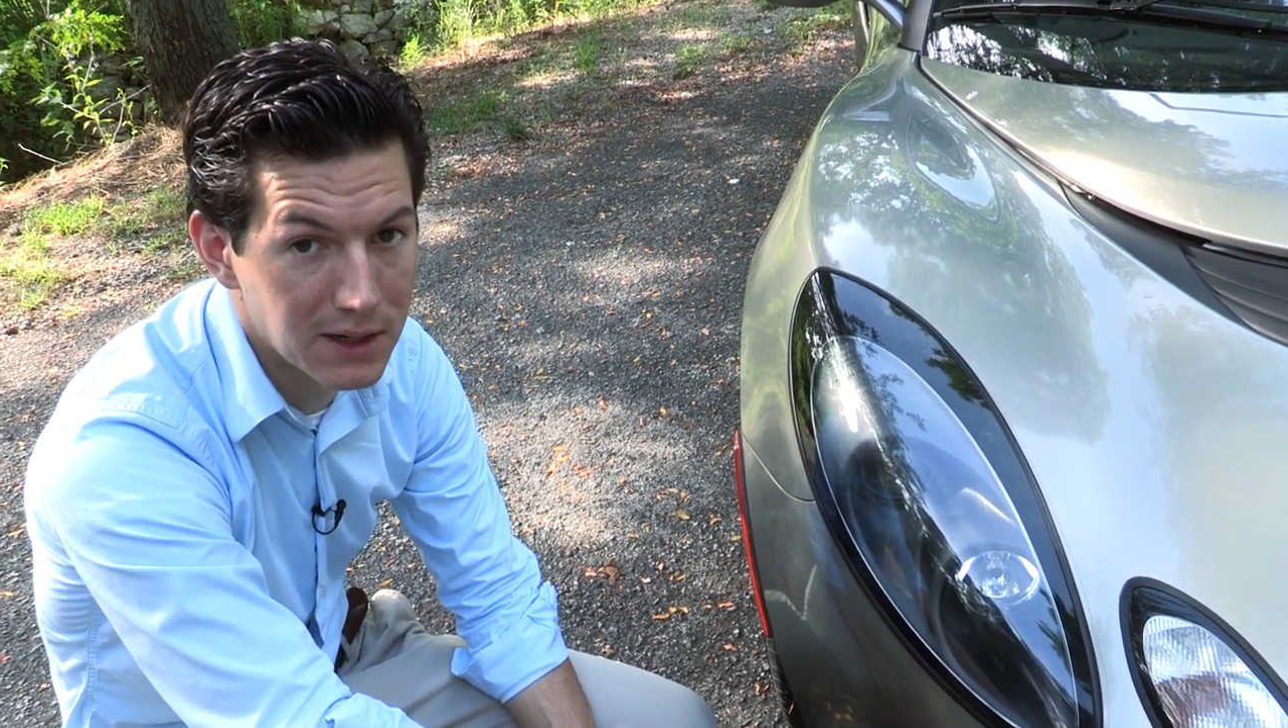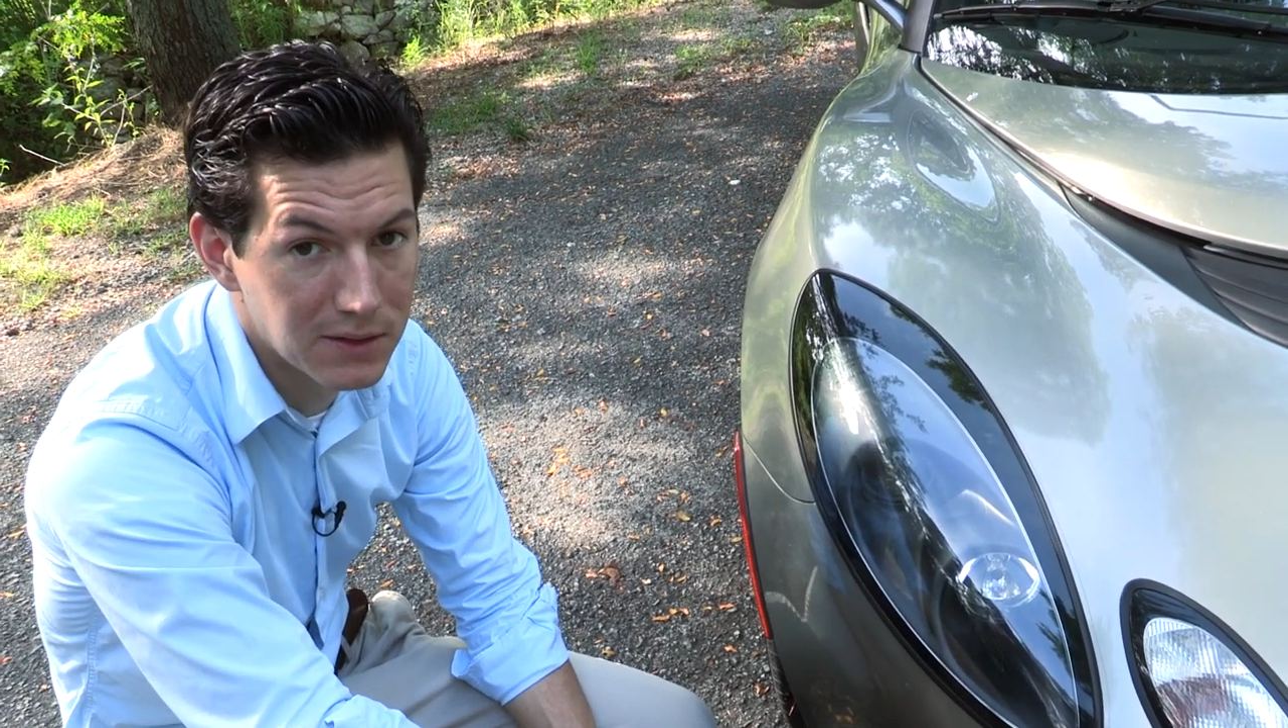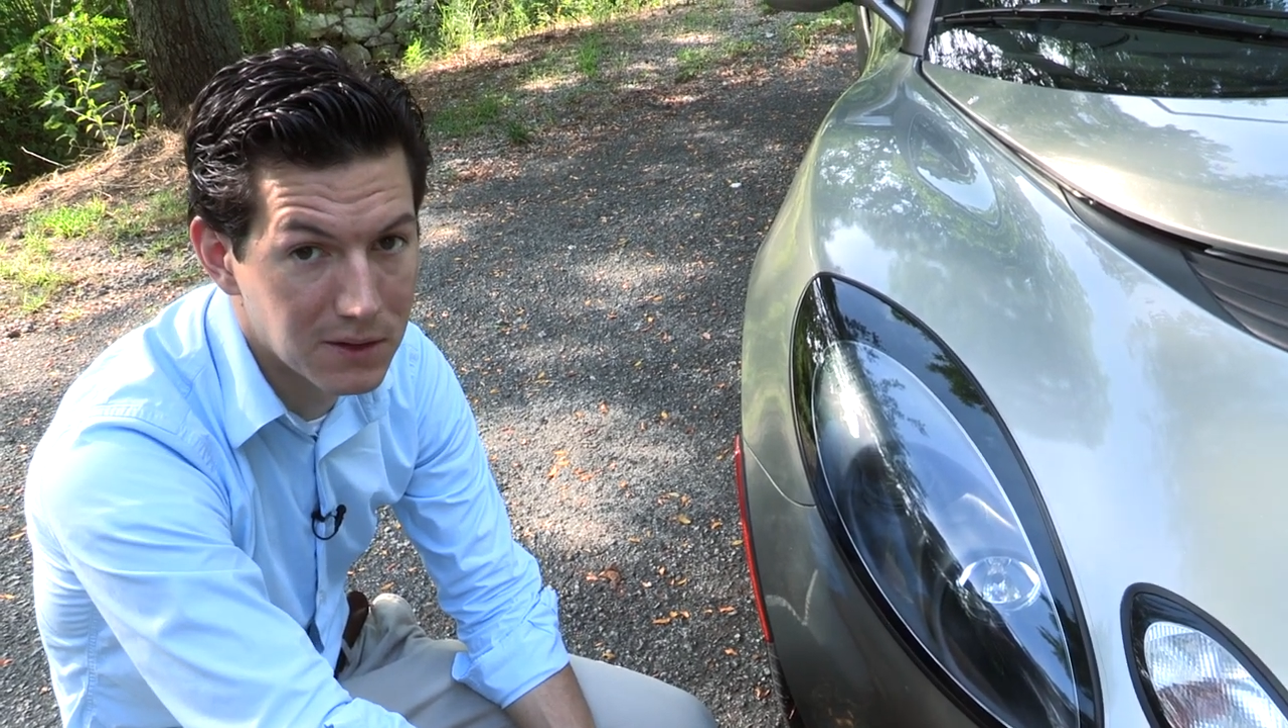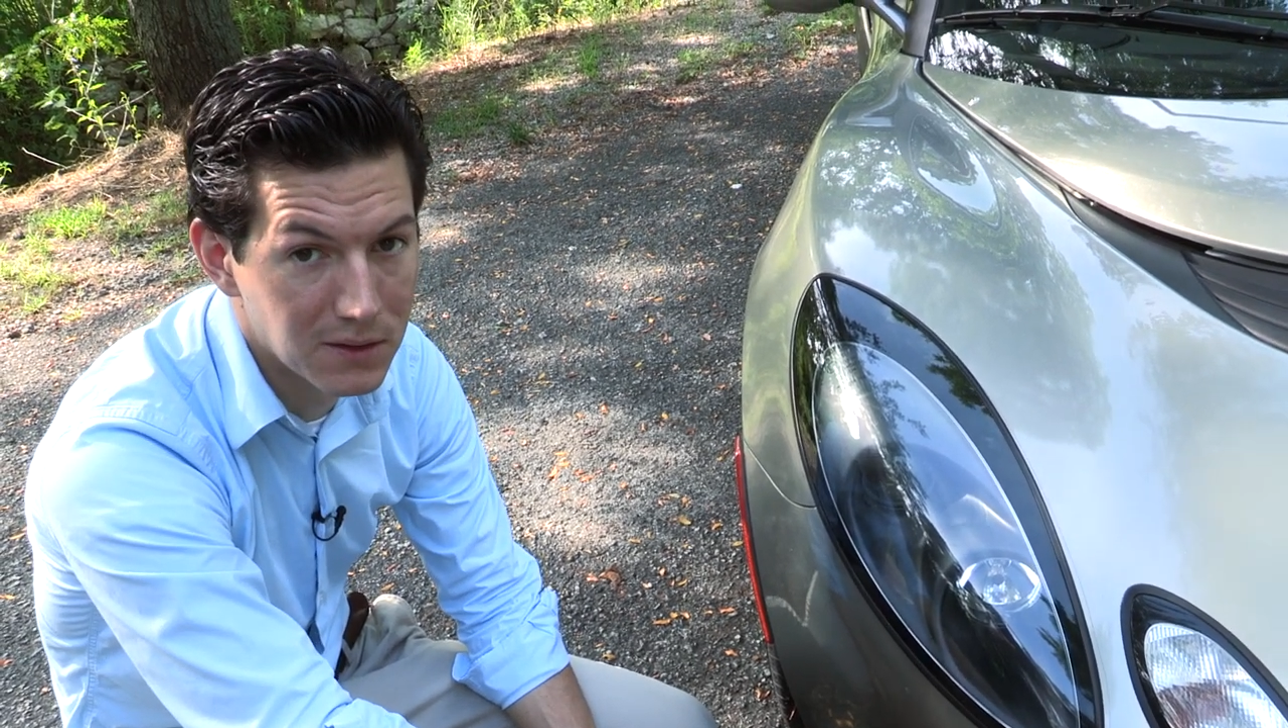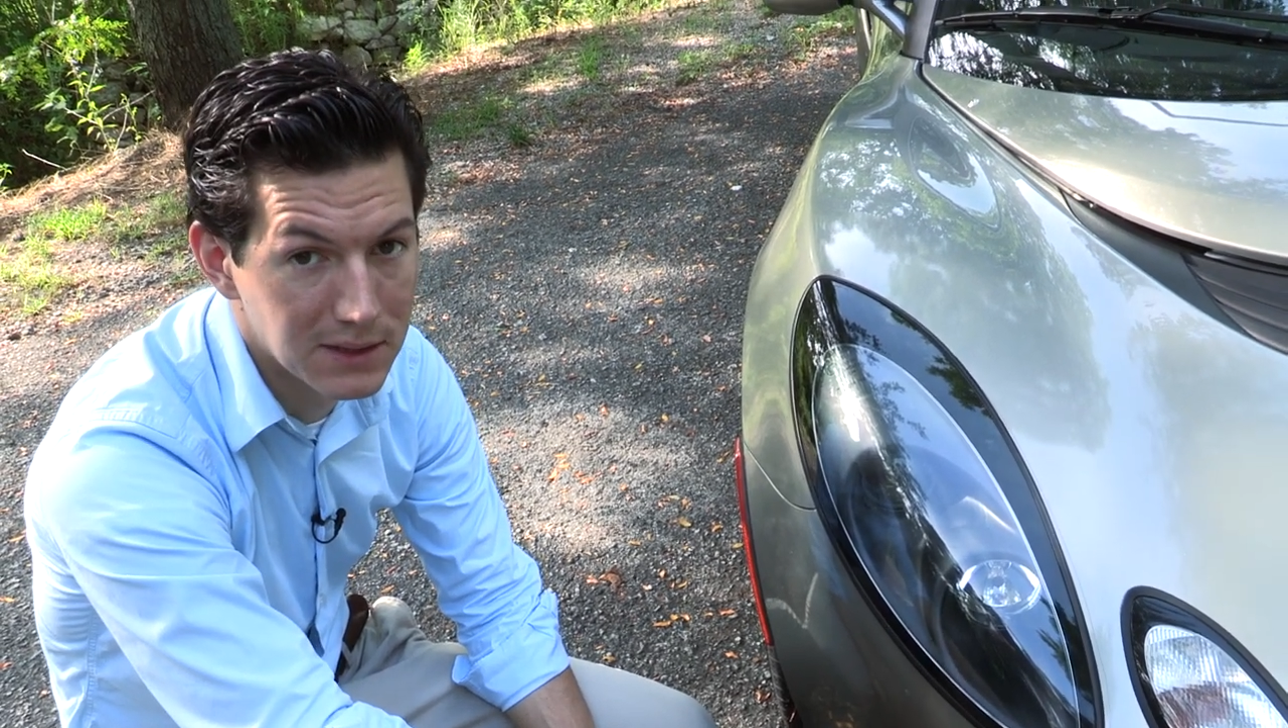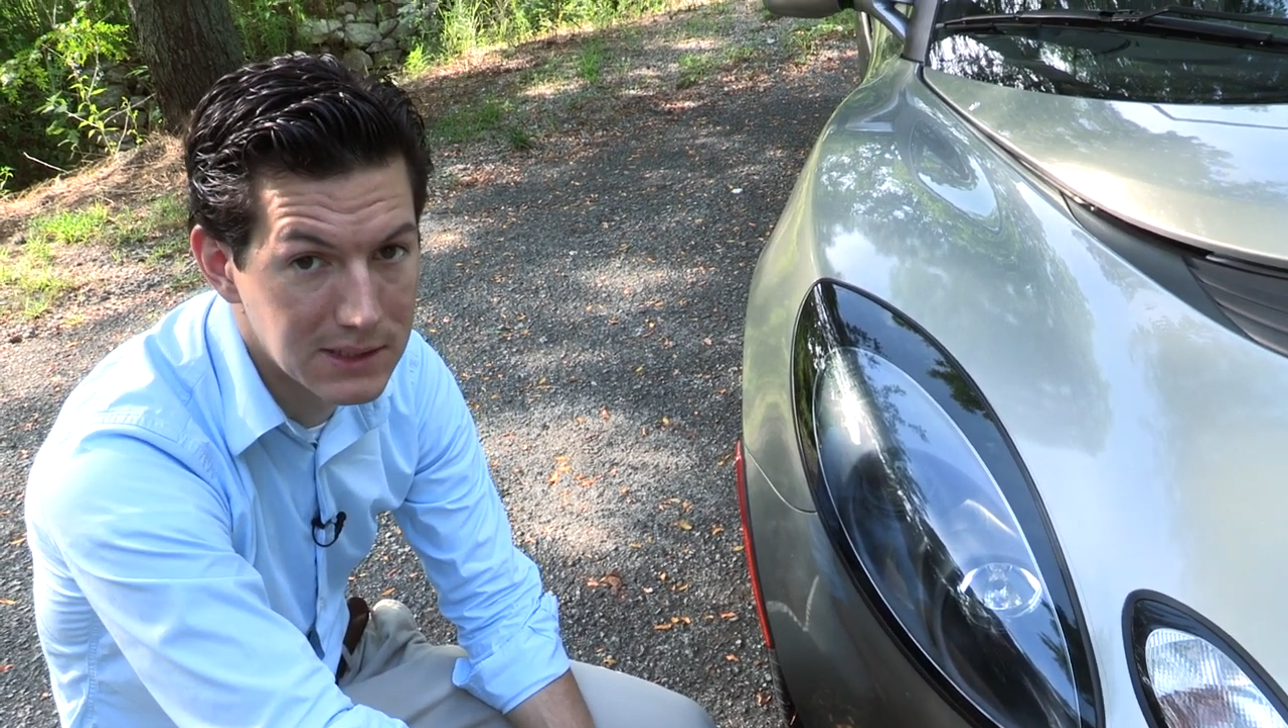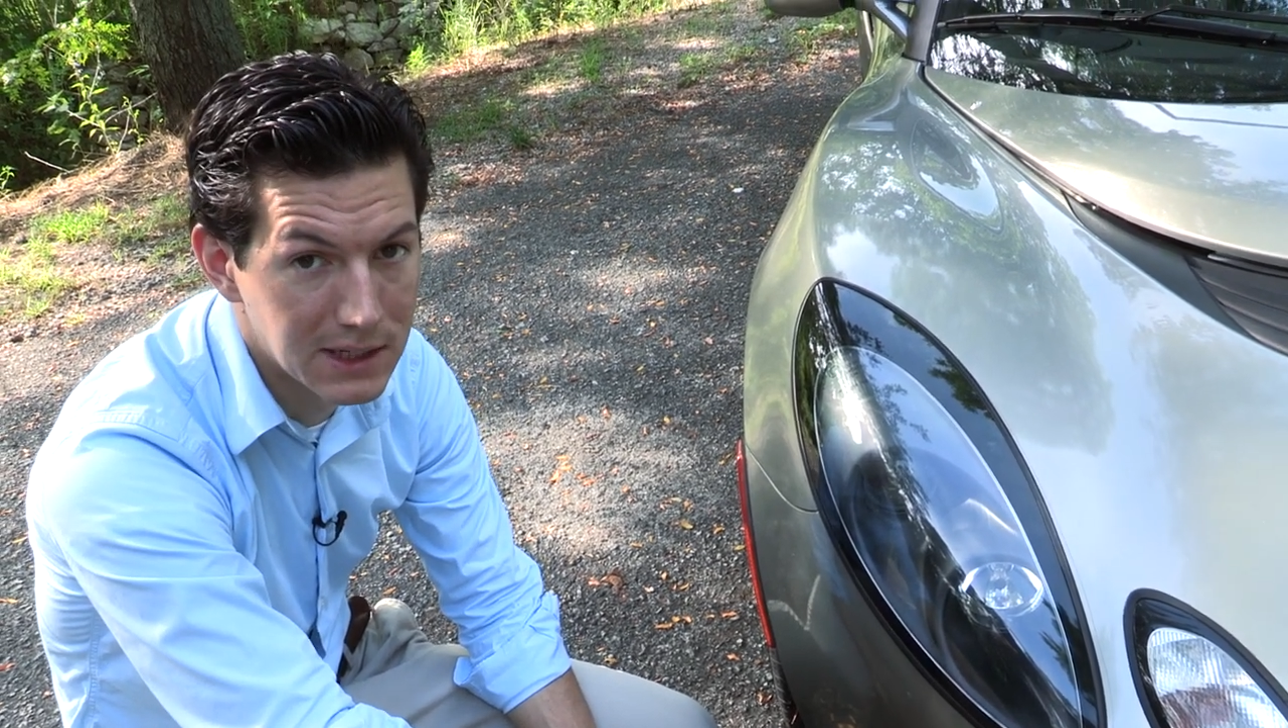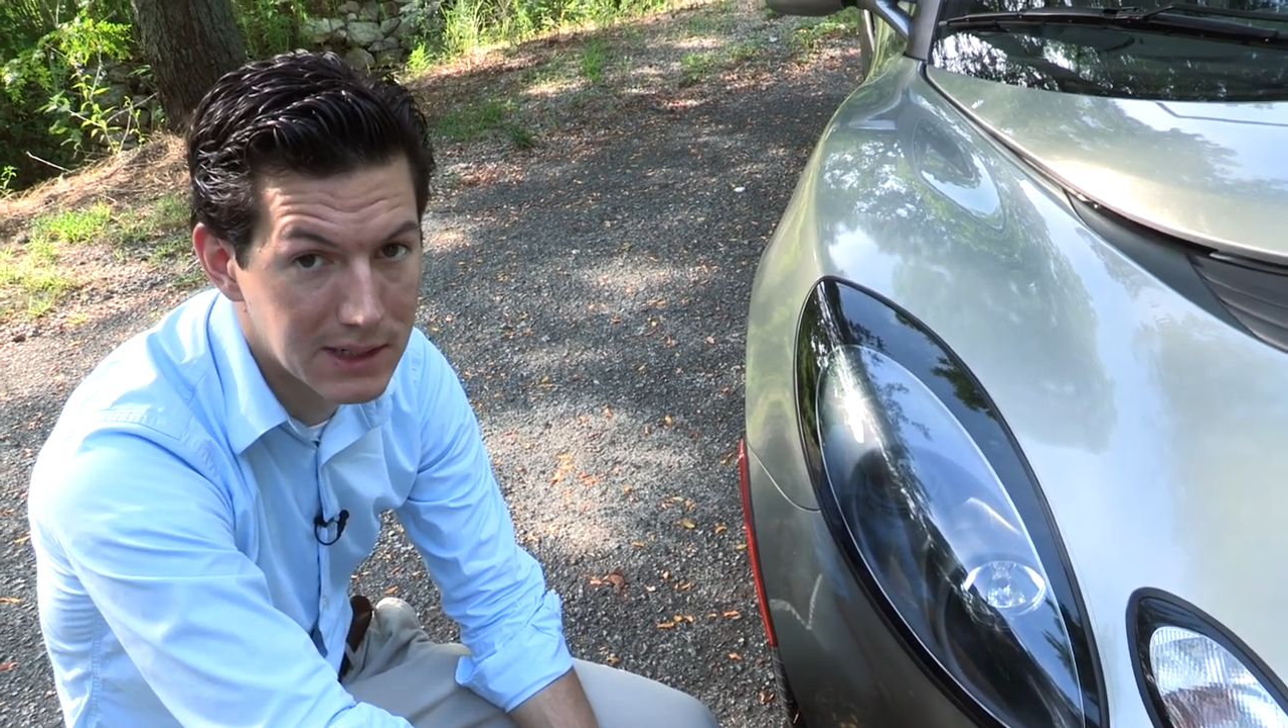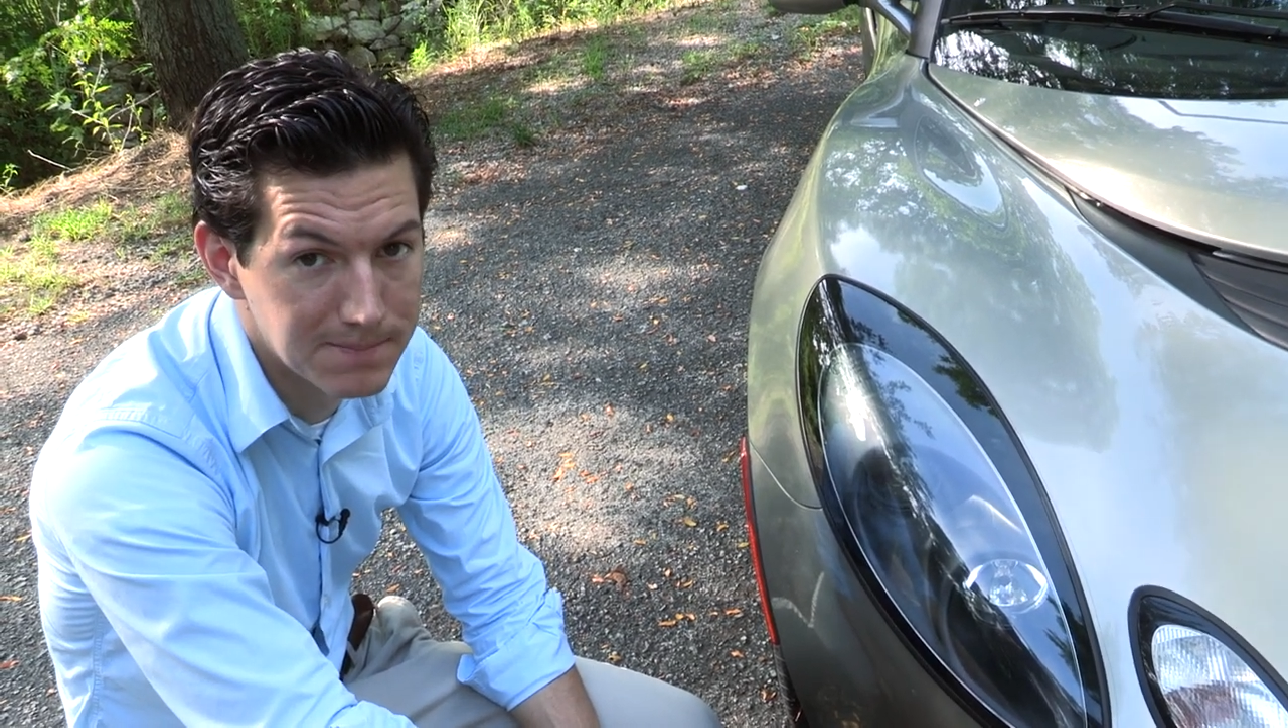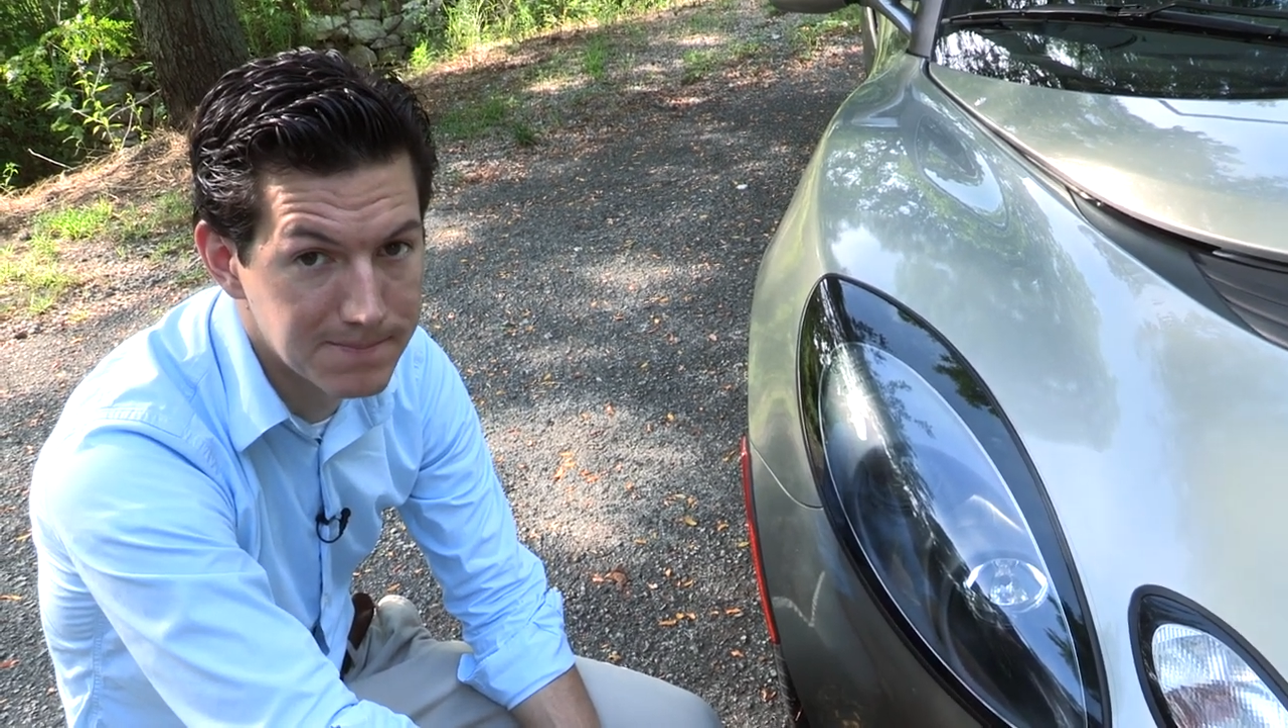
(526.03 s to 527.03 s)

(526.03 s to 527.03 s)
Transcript: the current time.